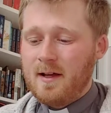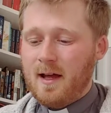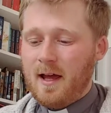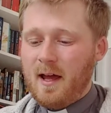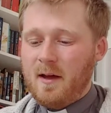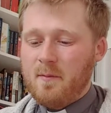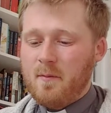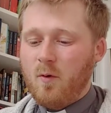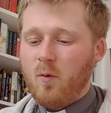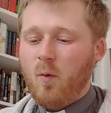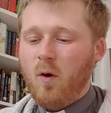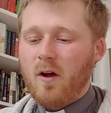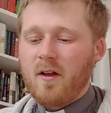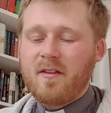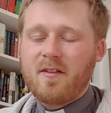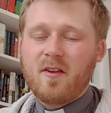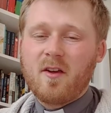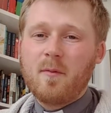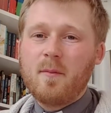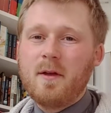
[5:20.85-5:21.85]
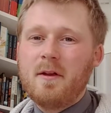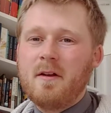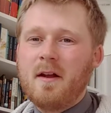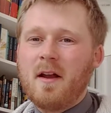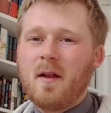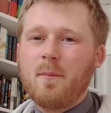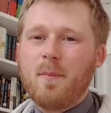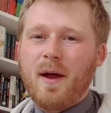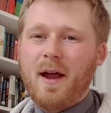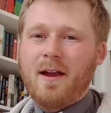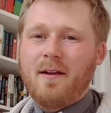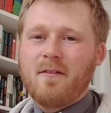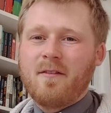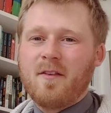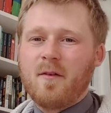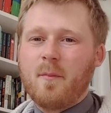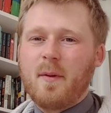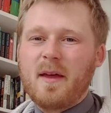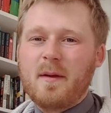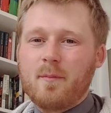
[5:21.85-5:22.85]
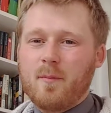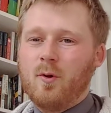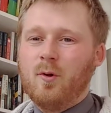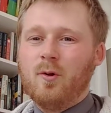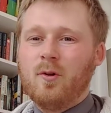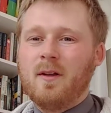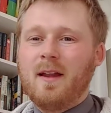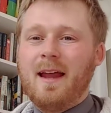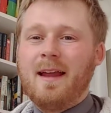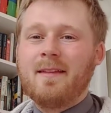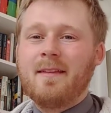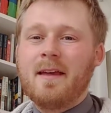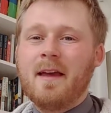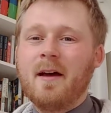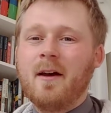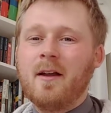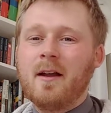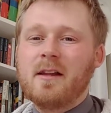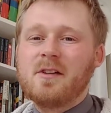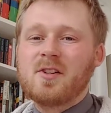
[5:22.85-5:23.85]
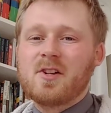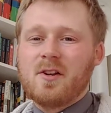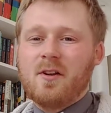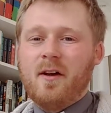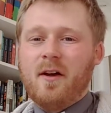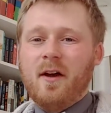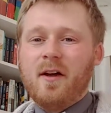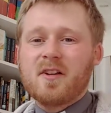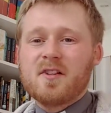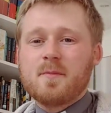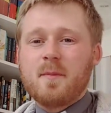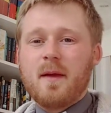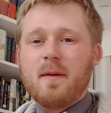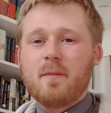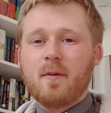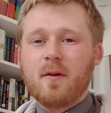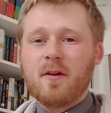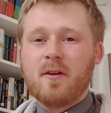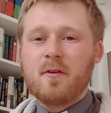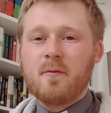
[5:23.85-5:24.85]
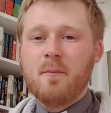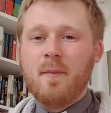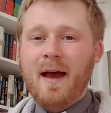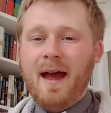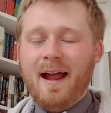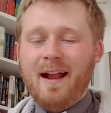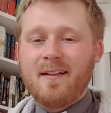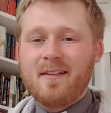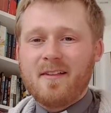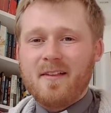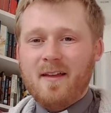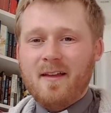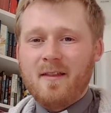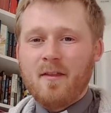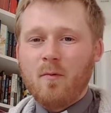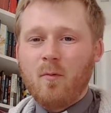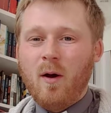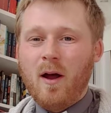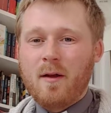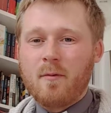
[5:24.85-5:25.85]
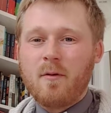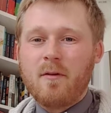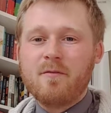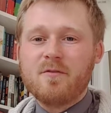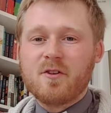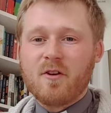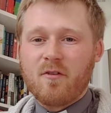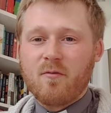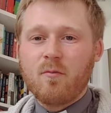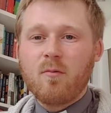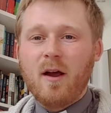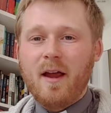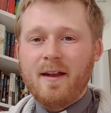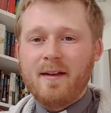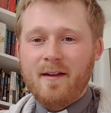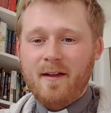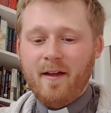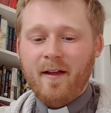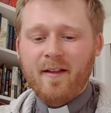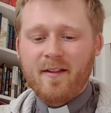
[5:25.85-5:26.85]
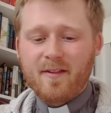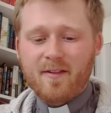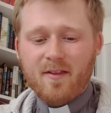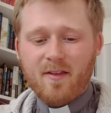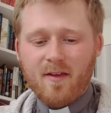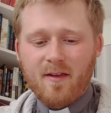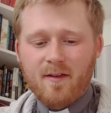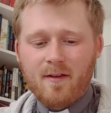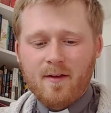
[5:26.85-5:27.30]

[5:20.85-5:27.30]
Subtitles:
What is communion about to people in the early church, people who met in the way we've just witnessed?